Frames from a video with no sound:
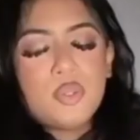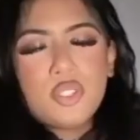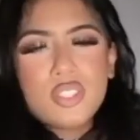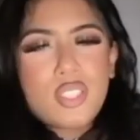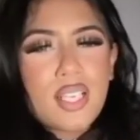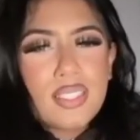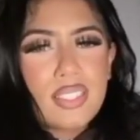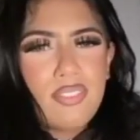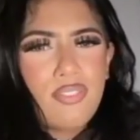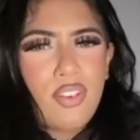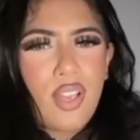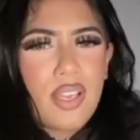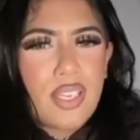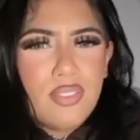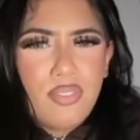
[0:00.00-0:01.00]
just asking for
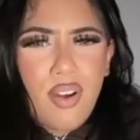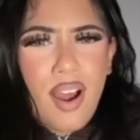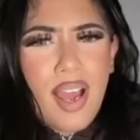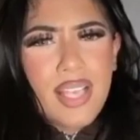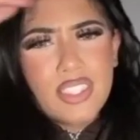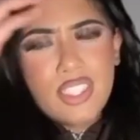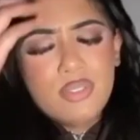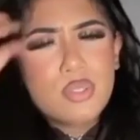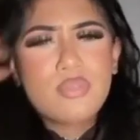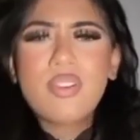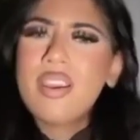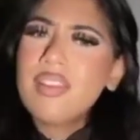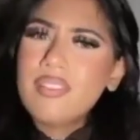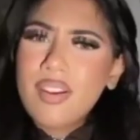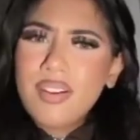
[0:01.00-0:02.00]
like advice. She was
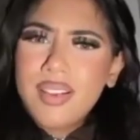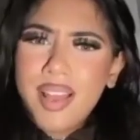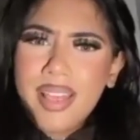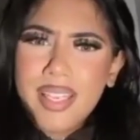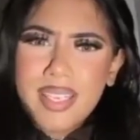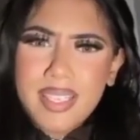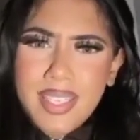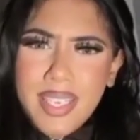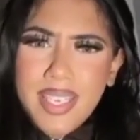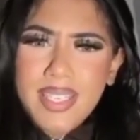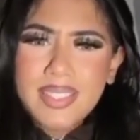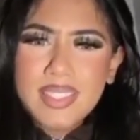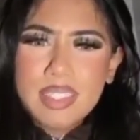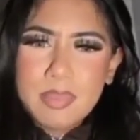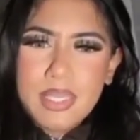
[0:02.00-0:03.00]
very, very like keen
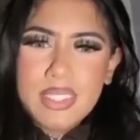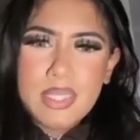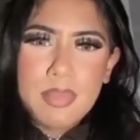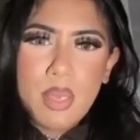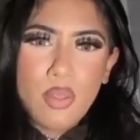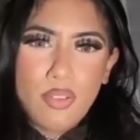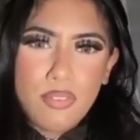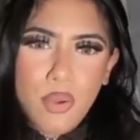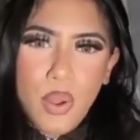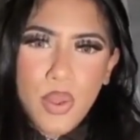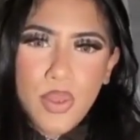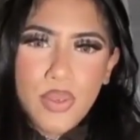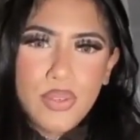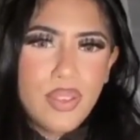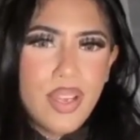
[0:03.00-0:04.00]
to speak to me on the
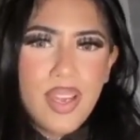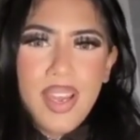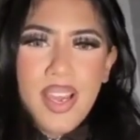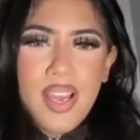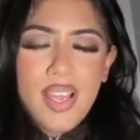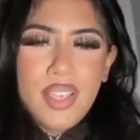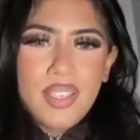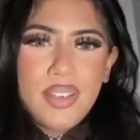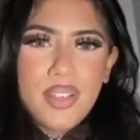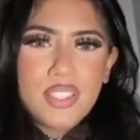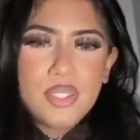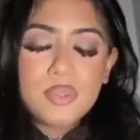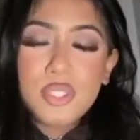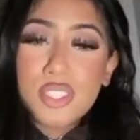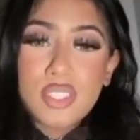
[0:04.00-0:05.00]
phone. You know, she
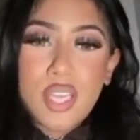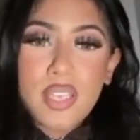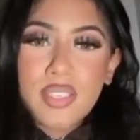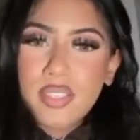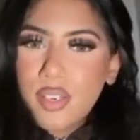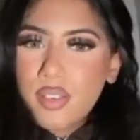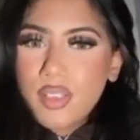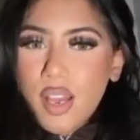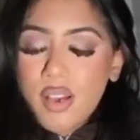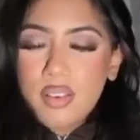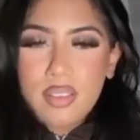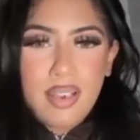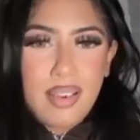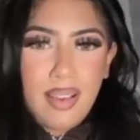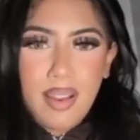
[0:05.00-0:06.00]
was just like, you know, girl,
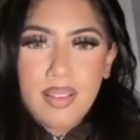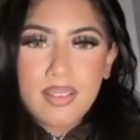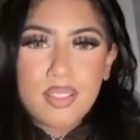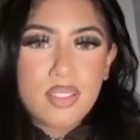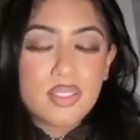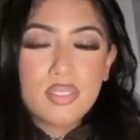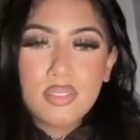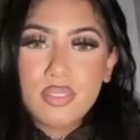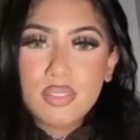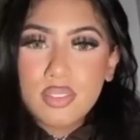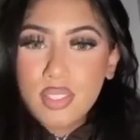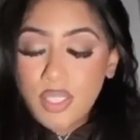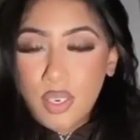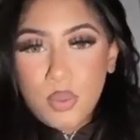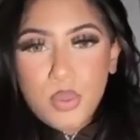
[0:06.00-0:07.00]
can
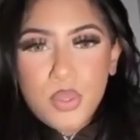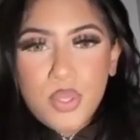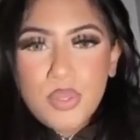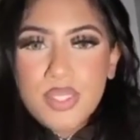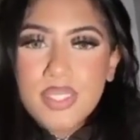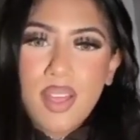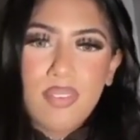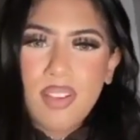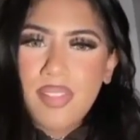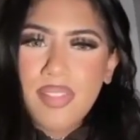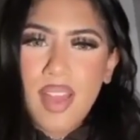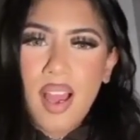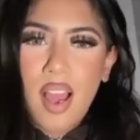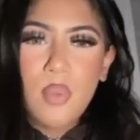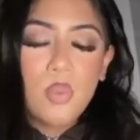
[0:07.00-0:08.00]
I call you and stuff like
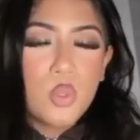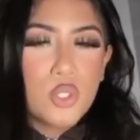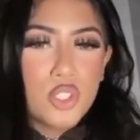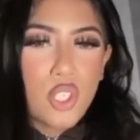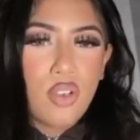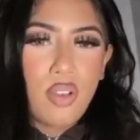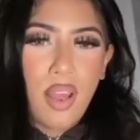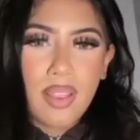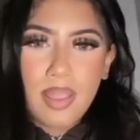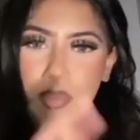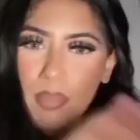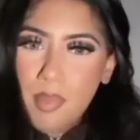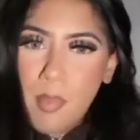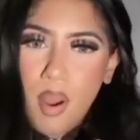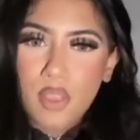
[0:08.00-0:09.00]
that? I will show like in
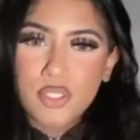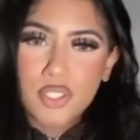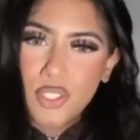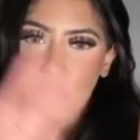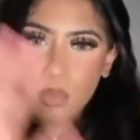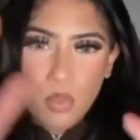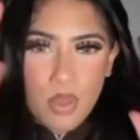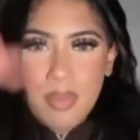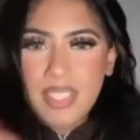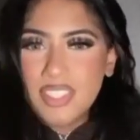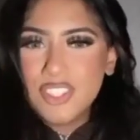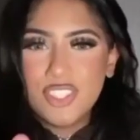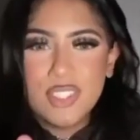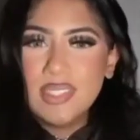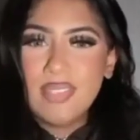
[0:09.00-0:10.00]
the part 2 the
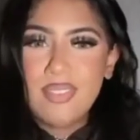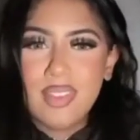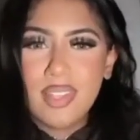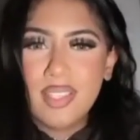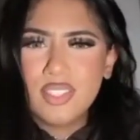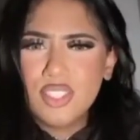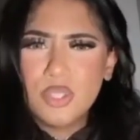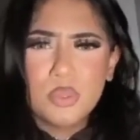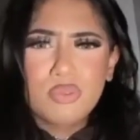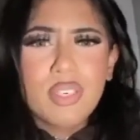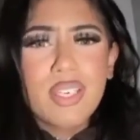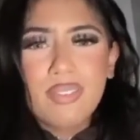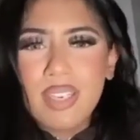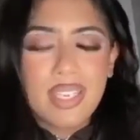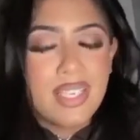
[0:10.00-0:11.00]
messages and everything. So she was really,
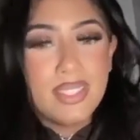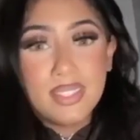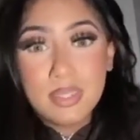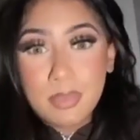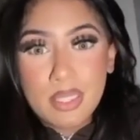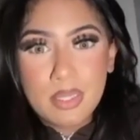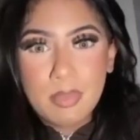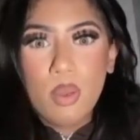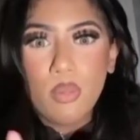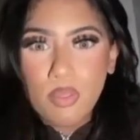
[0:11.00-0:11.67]
really keen to speak to me on the